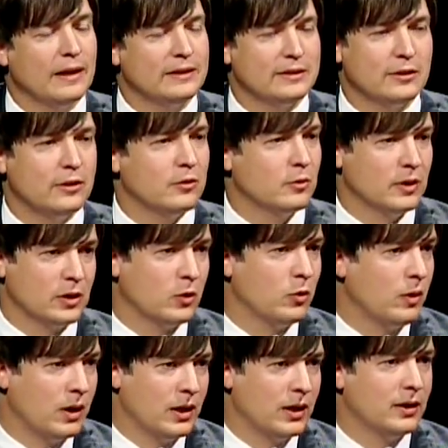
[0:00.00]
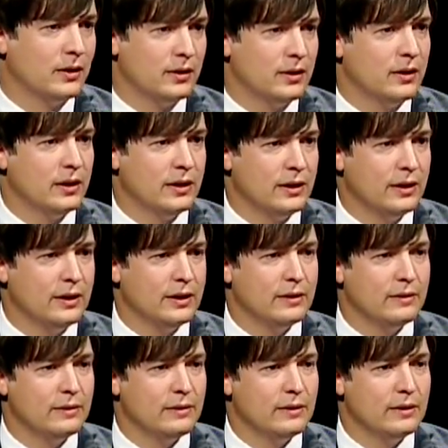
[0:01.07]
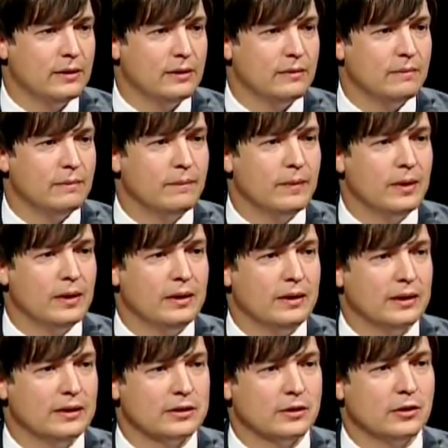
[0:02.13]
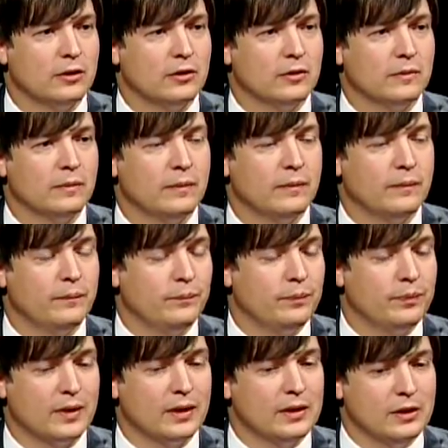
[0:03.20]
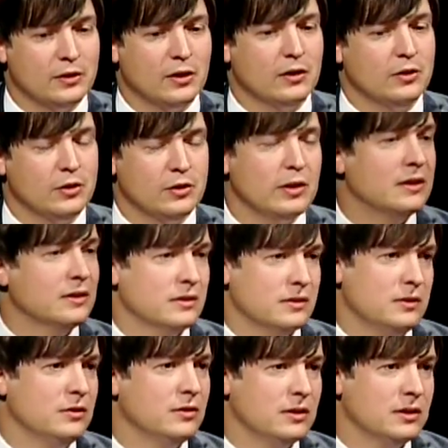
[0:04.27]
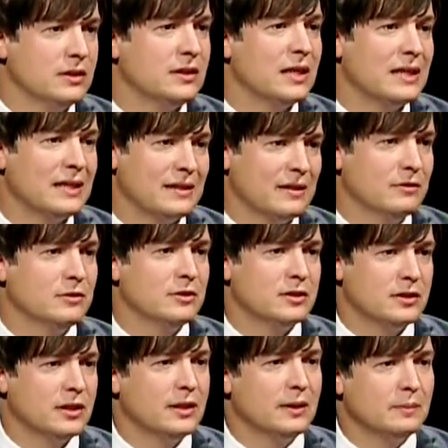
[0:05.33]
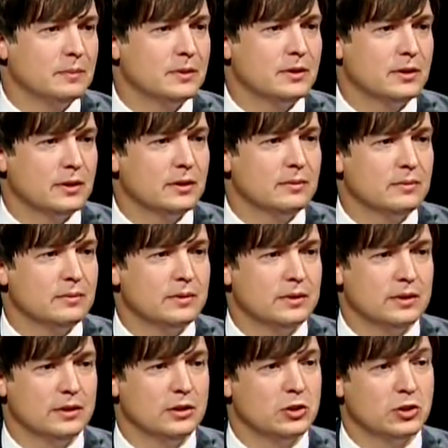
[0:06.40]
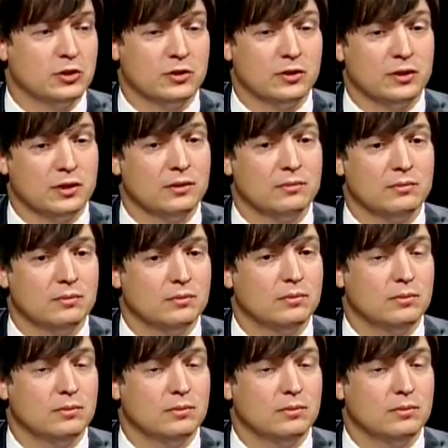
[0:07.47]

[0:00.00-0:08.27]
That's all required, and that's all, you need to take those steps to ensure that